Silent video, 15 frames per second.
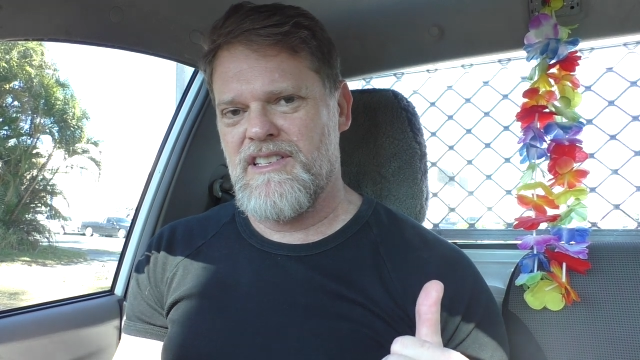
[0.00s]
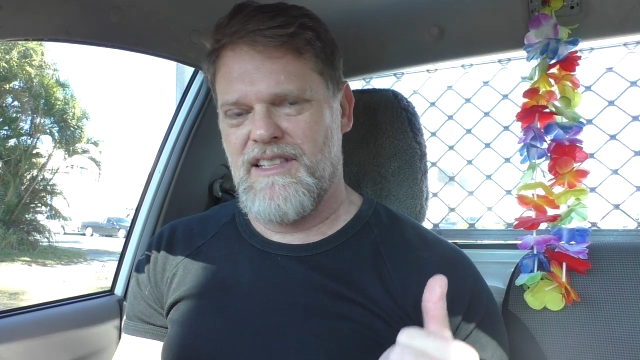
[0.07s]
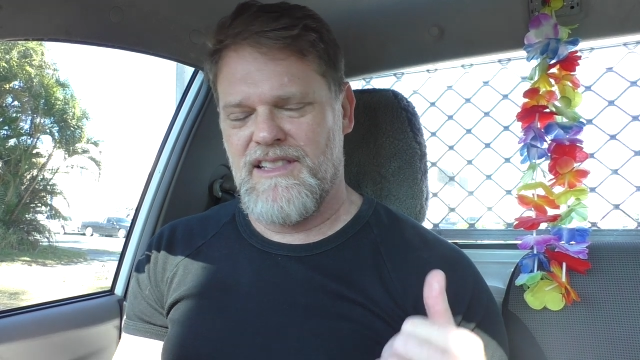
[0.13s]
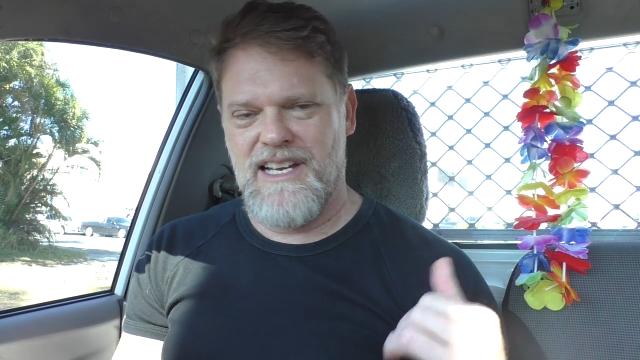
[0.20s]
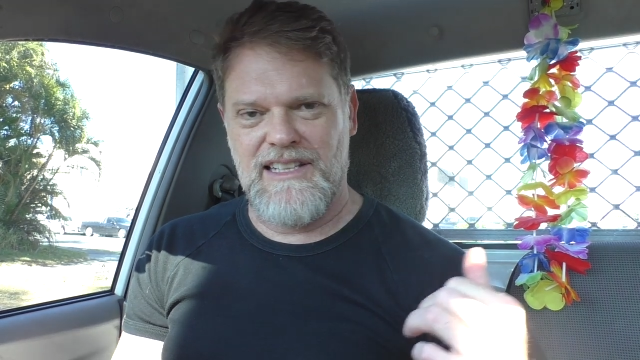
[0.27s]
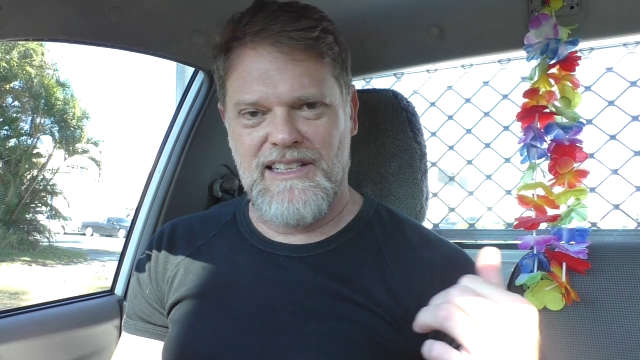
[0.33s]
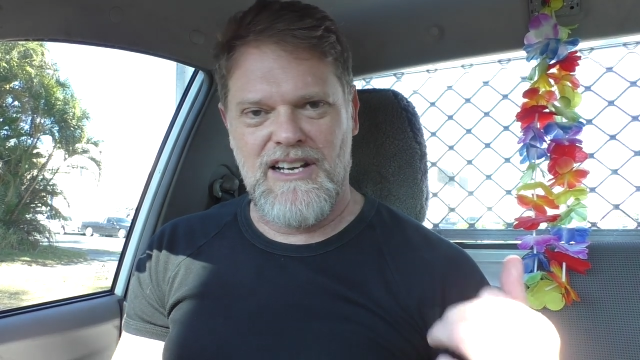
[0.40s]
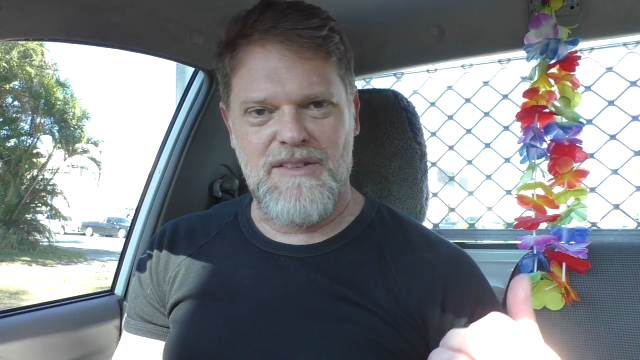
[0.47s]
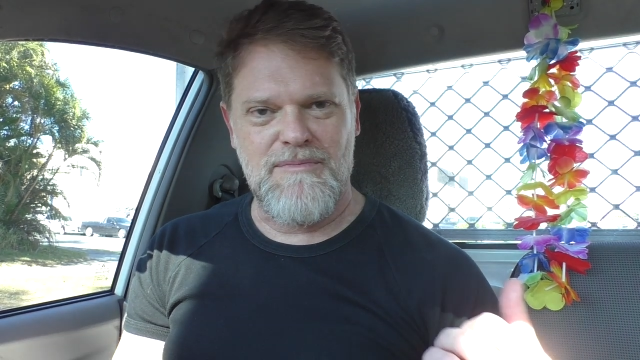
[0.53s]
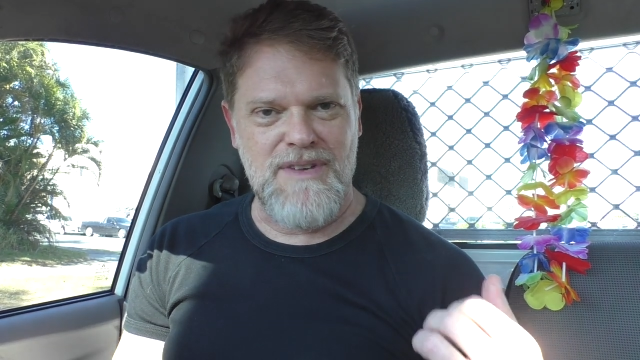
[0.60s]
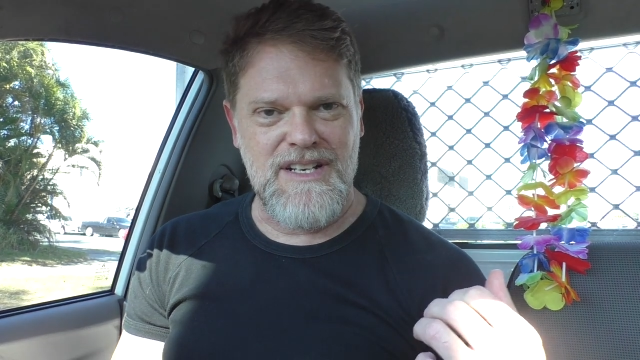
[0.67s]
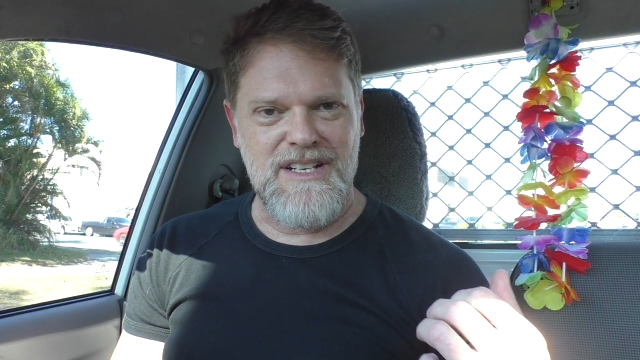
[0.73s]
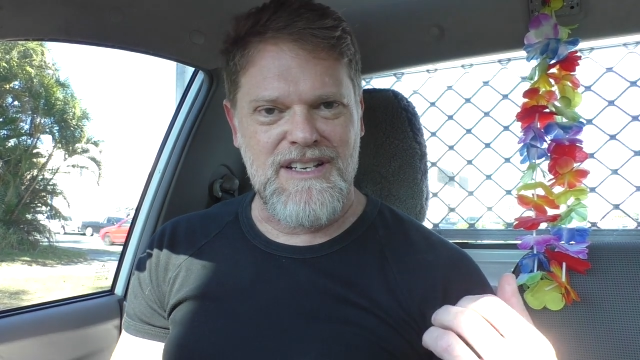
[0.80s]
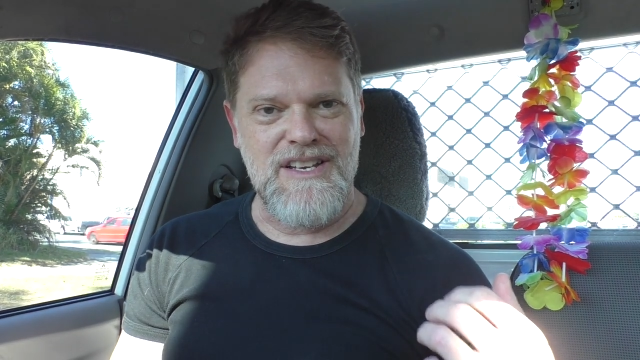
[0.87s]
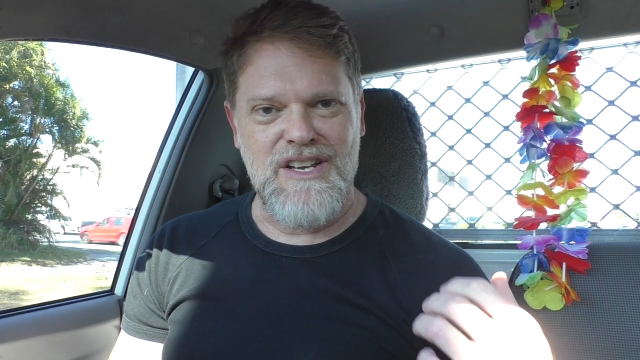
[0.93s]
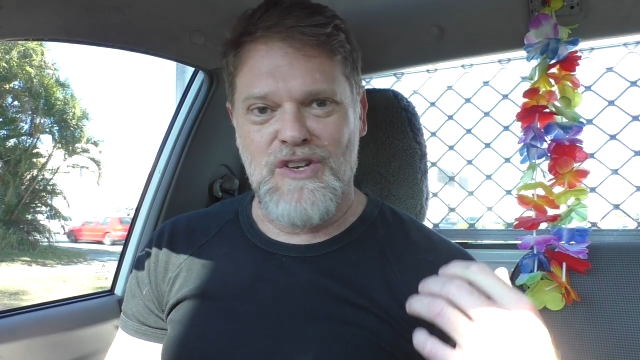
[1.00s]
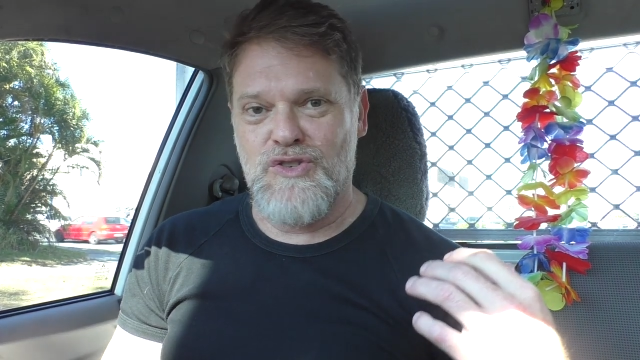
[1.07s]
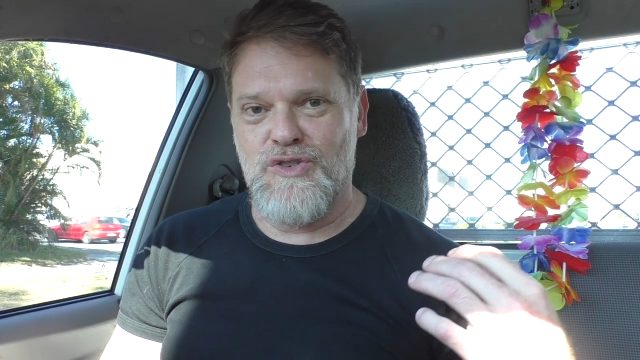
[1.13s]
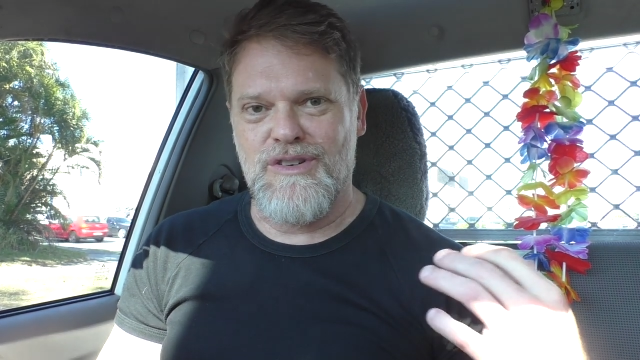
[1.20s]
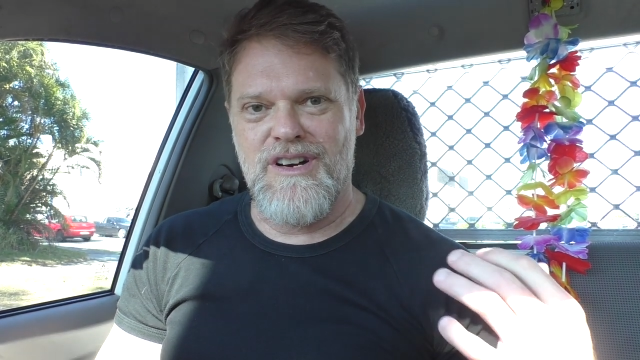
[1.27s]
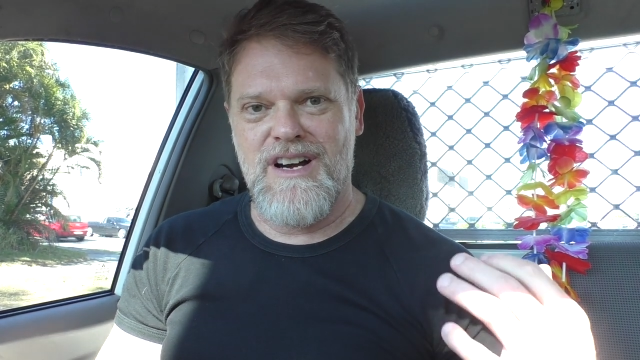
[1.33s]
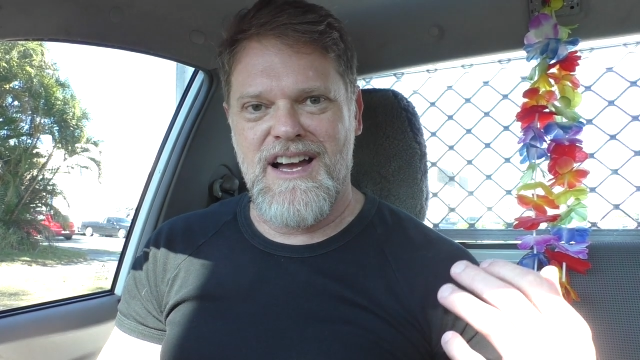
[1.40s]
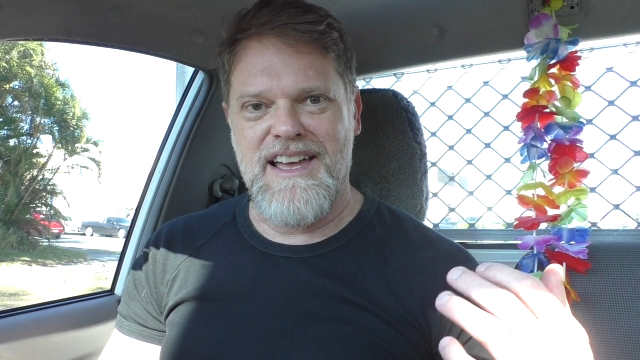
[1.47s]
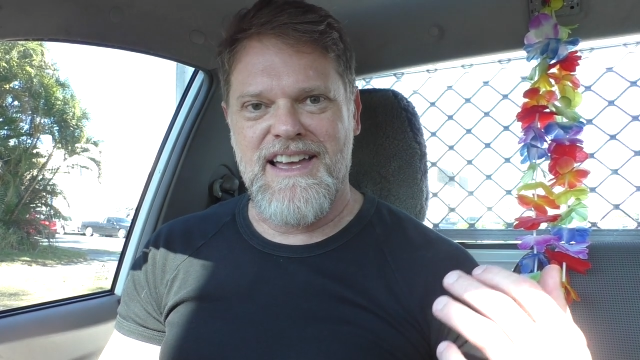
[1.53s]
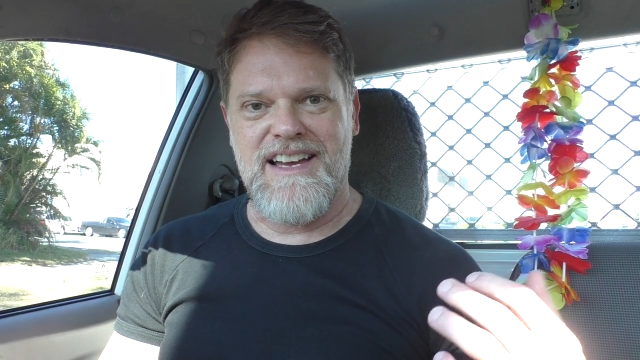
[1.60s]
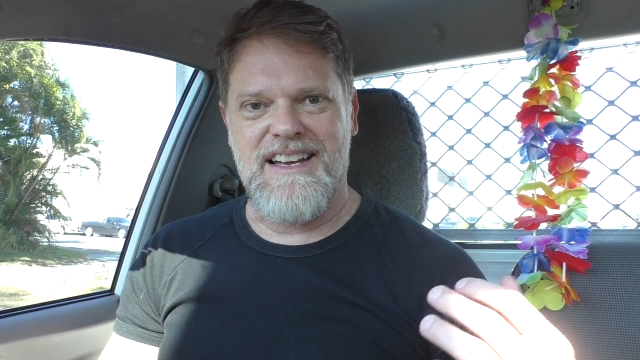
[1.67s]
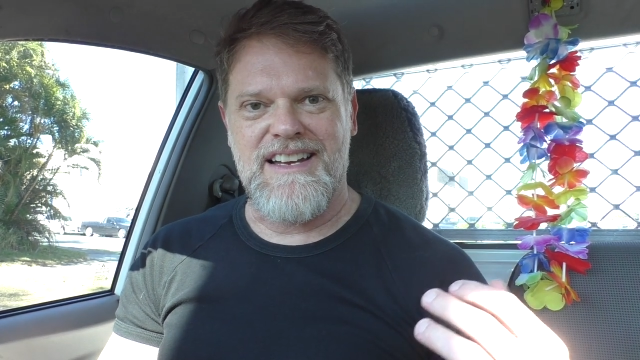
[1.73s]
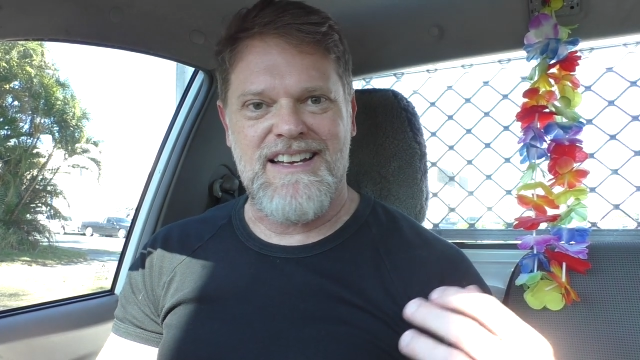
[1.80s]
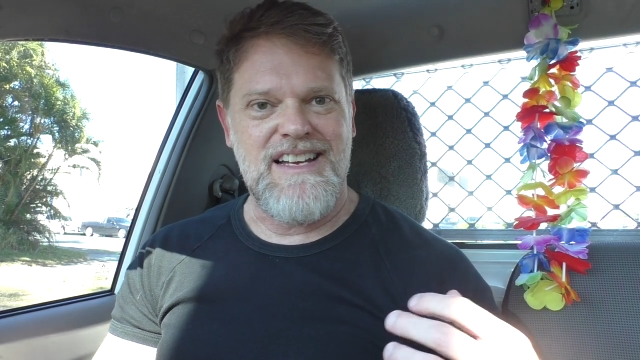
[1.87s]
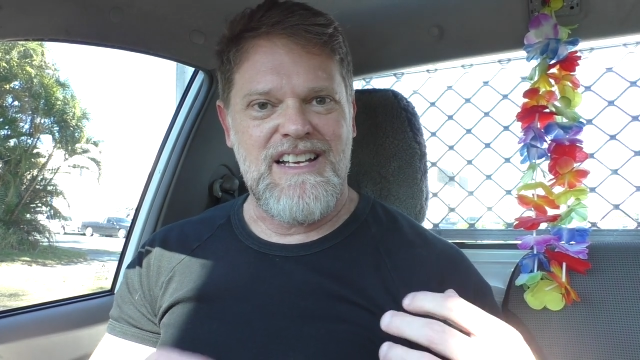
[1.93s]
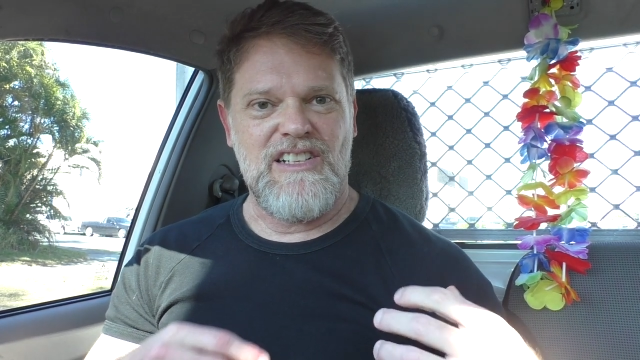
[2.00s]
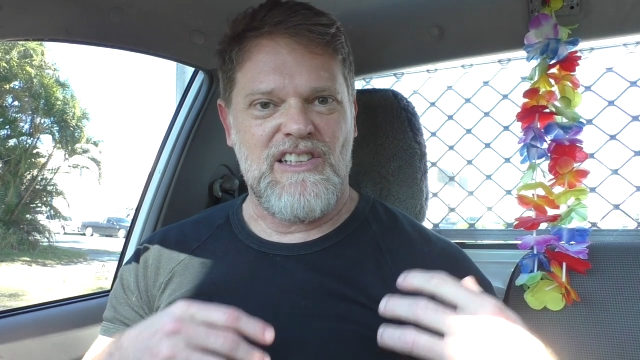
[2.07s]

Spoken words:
that they'd like me to try a